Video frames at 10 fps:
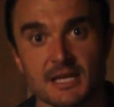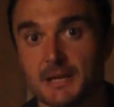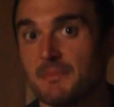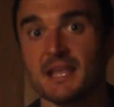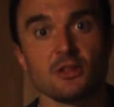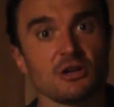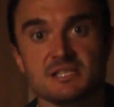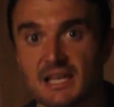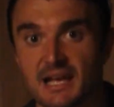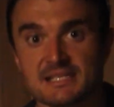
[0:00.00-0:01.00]
It may look
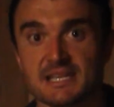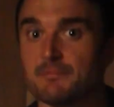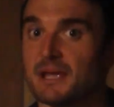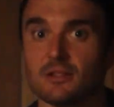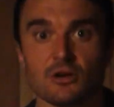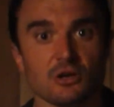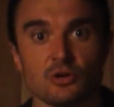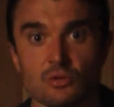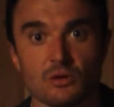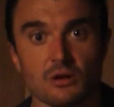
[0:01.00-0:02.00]
sexy, it may look
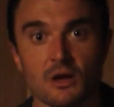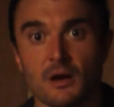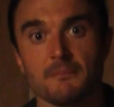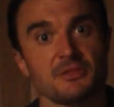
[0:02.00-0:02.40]
cool,